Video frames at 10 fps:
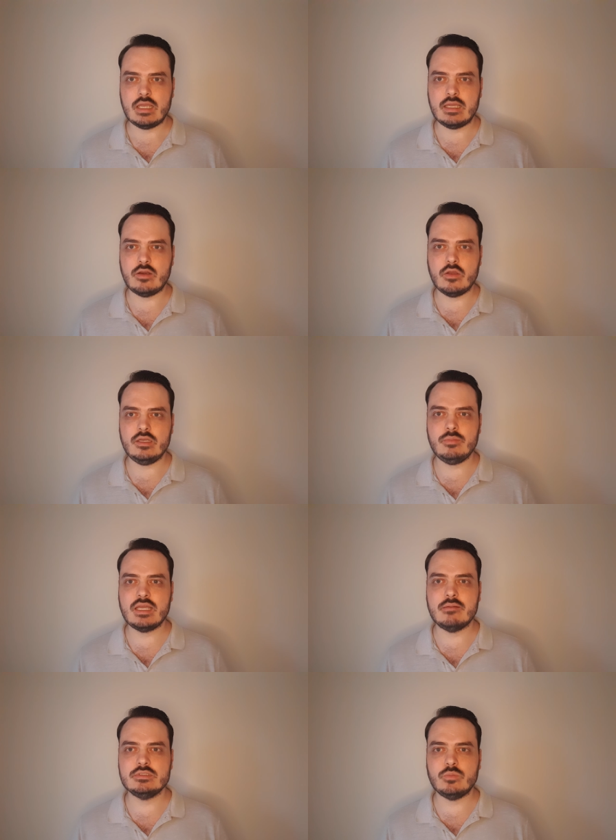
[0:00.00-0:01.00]
and only
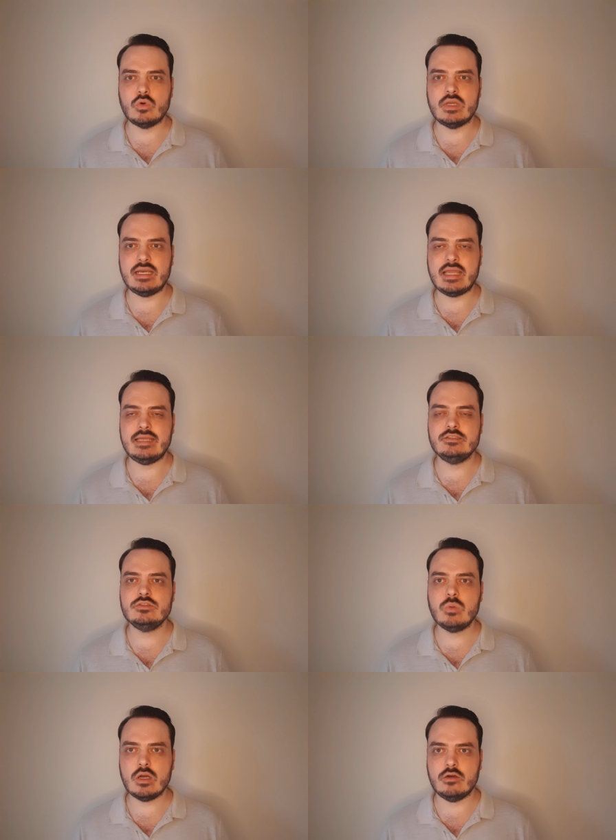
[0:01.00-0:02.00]
becomes a boy at age
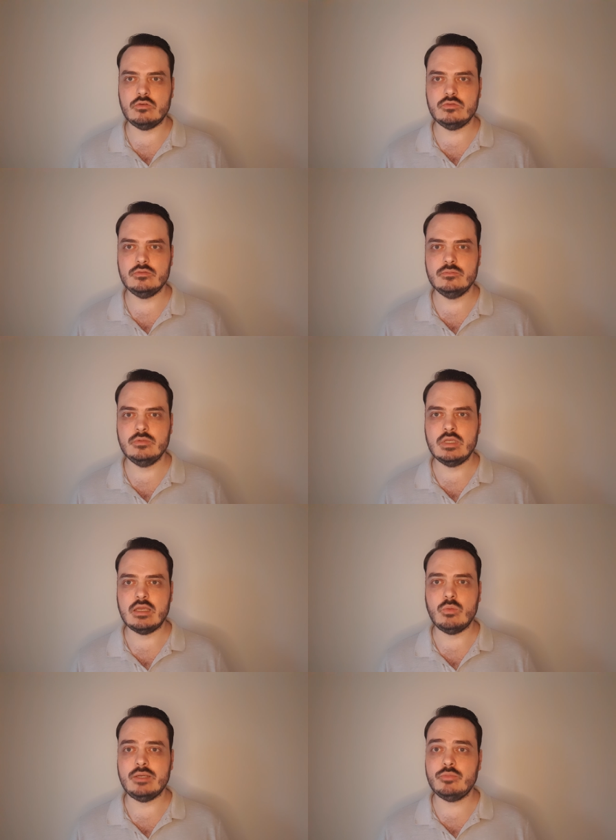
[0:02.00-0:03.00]
12
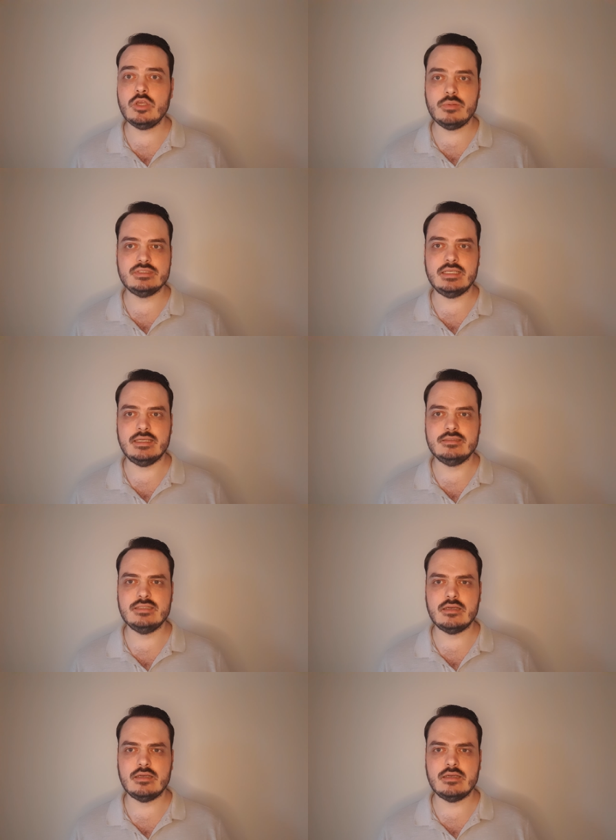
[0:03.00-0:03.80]
when puberty hits.